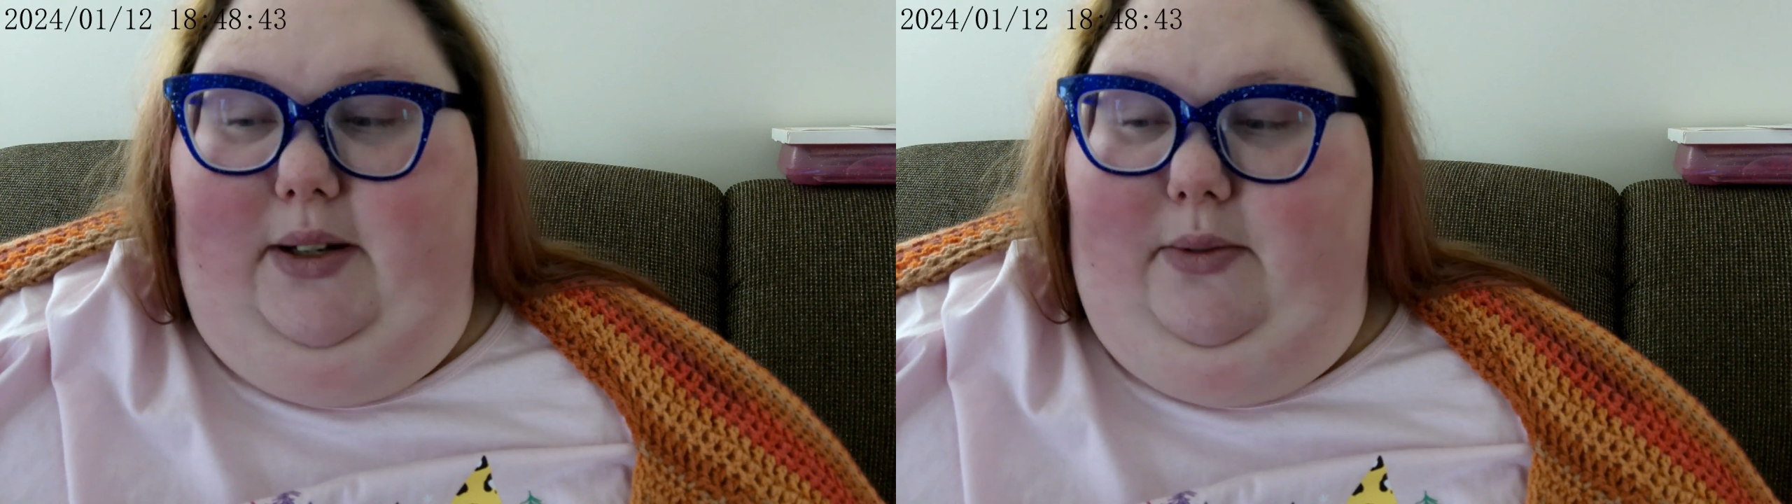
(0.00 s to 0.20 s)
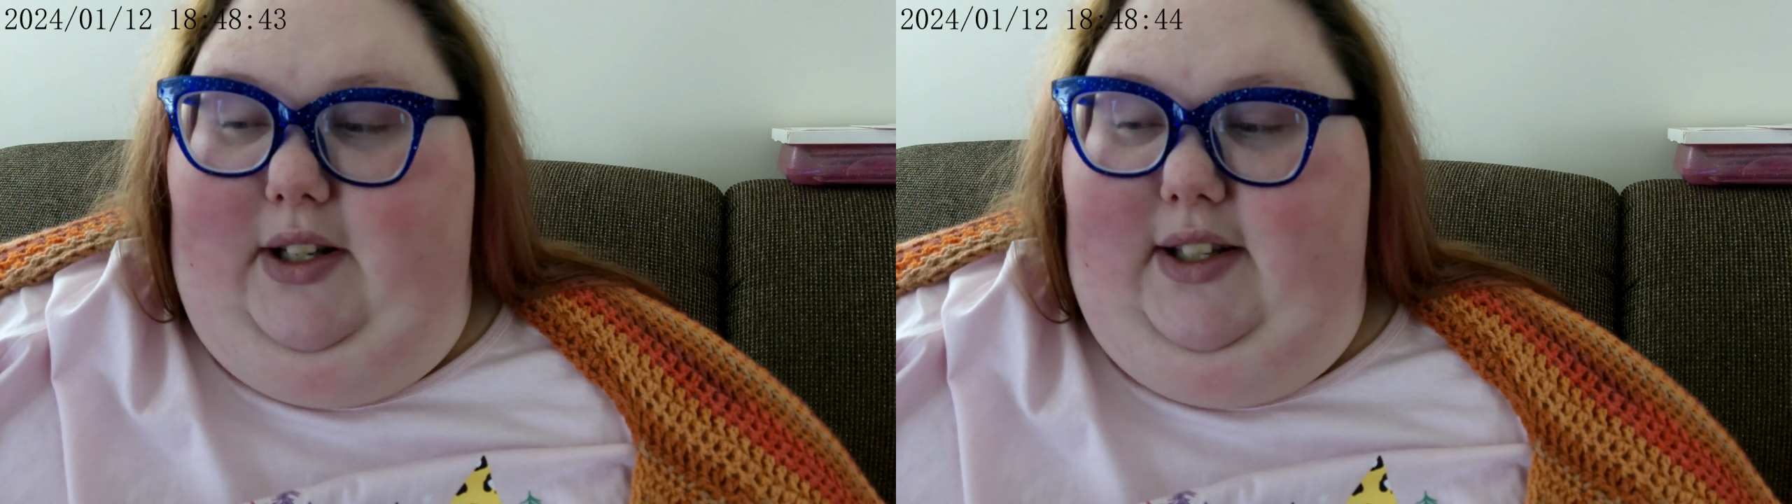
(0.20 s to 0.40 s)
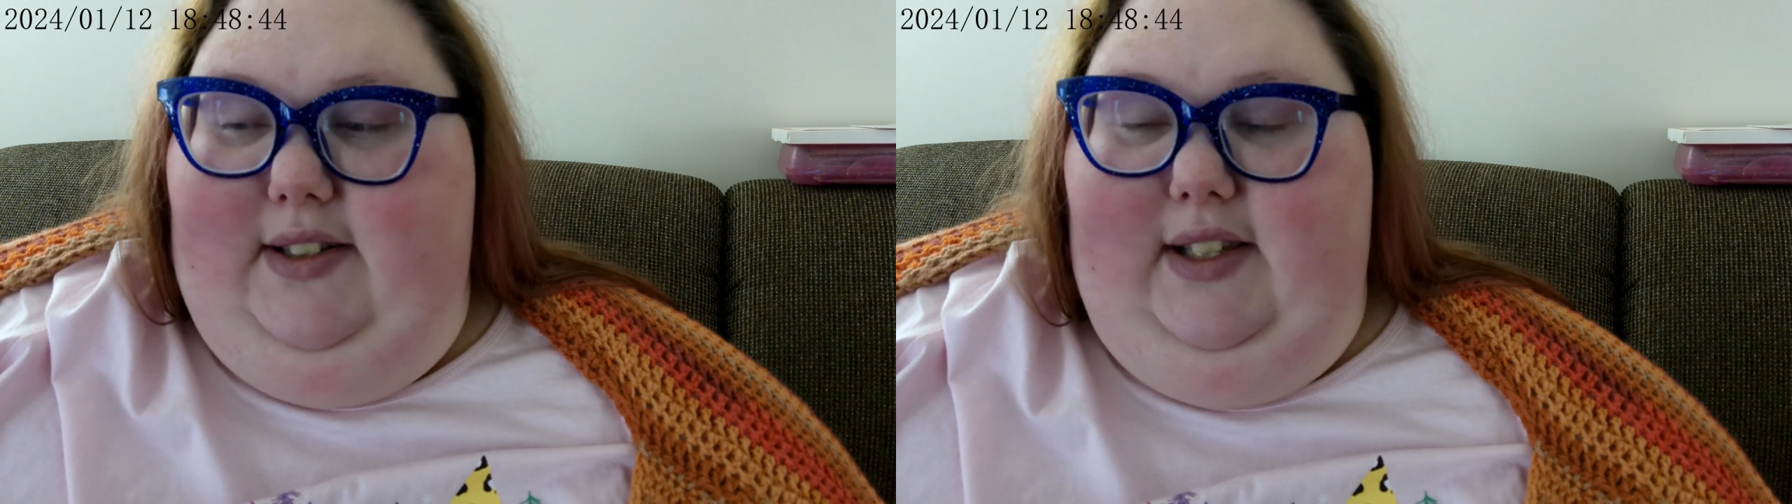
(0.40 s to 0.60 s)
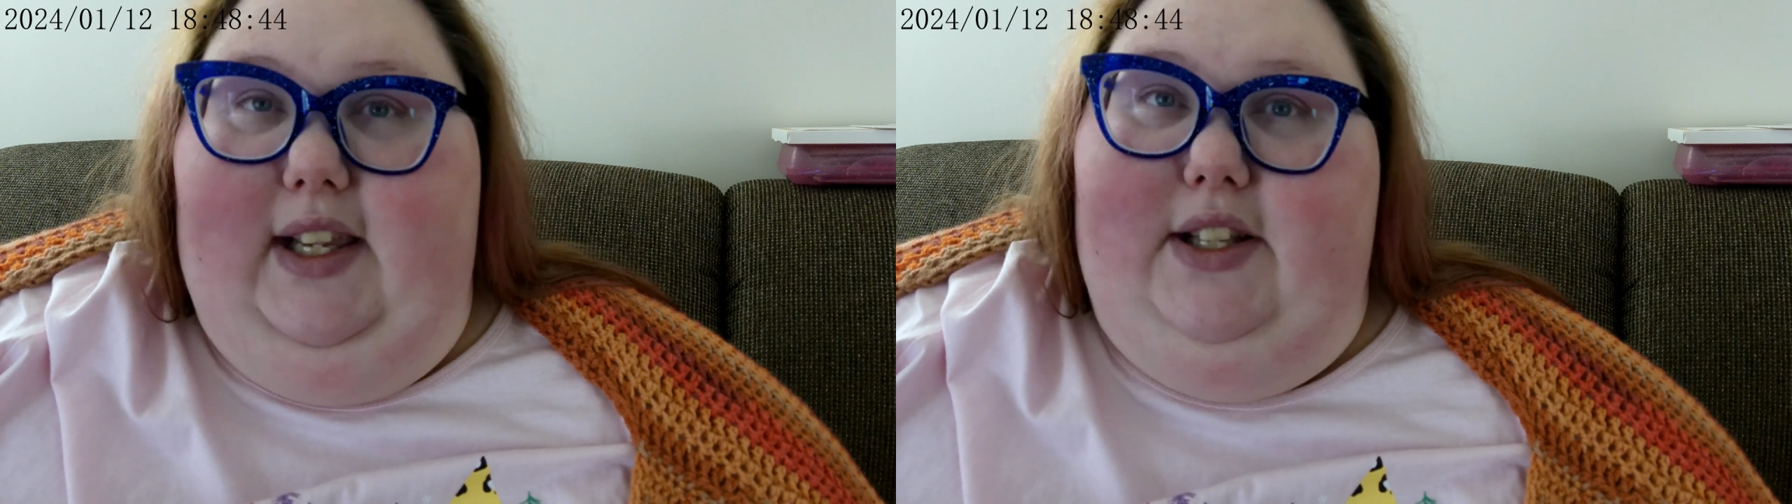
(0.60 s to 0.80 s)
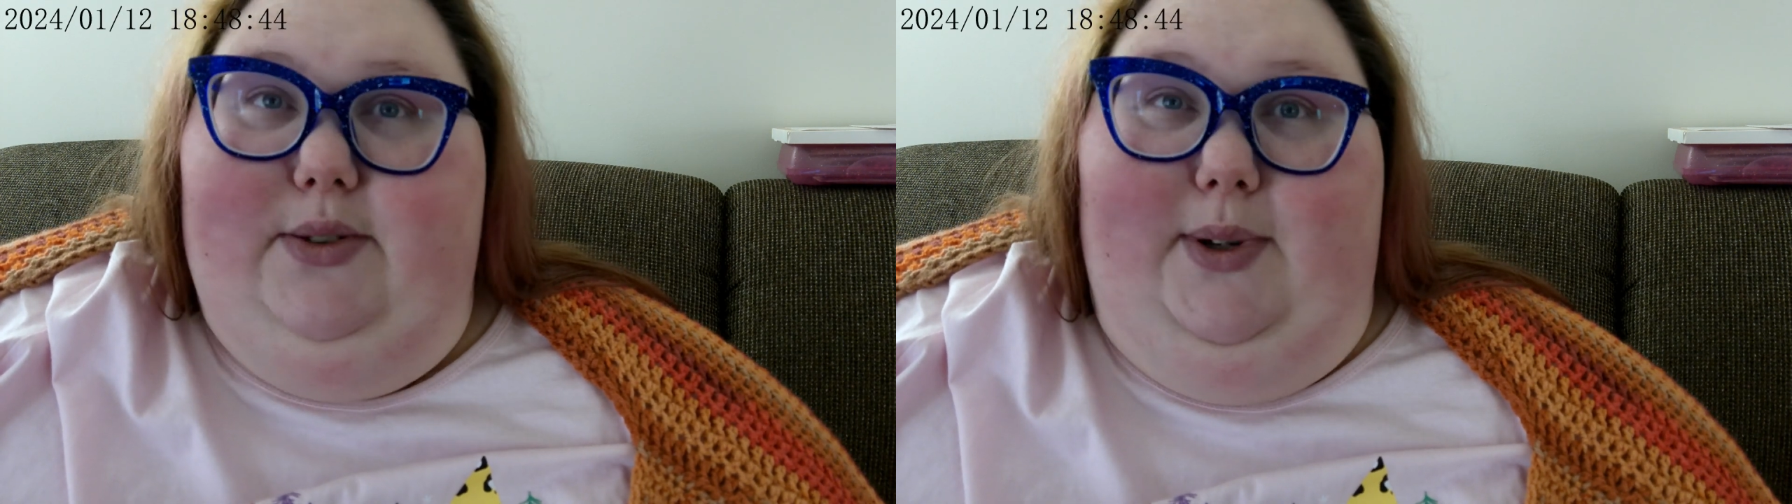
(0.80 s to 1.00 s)
I wanted to
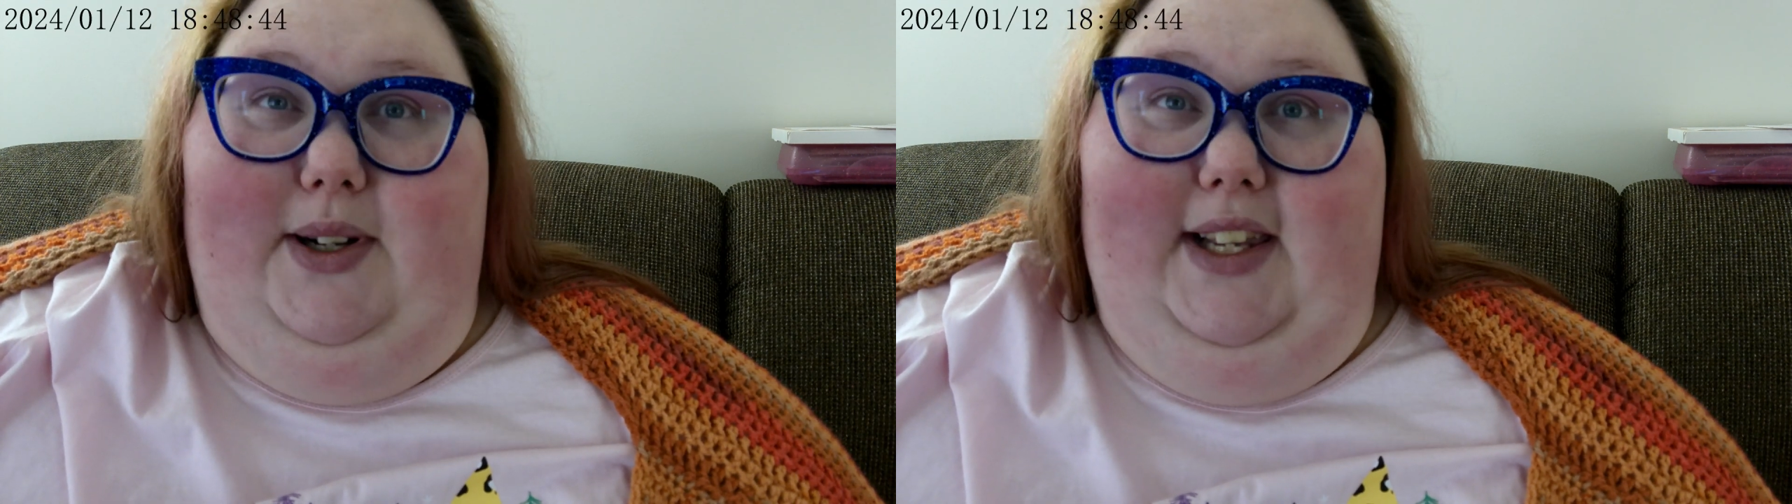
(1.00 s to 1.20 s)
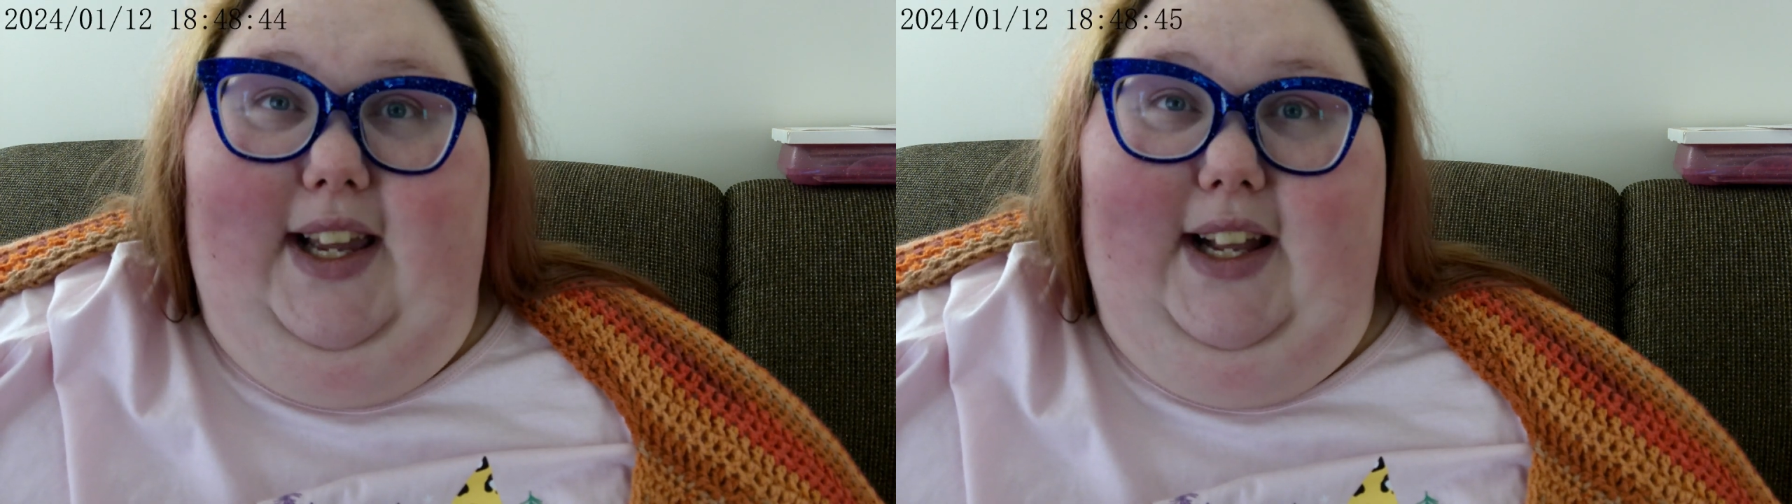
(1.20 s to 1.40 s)
get 20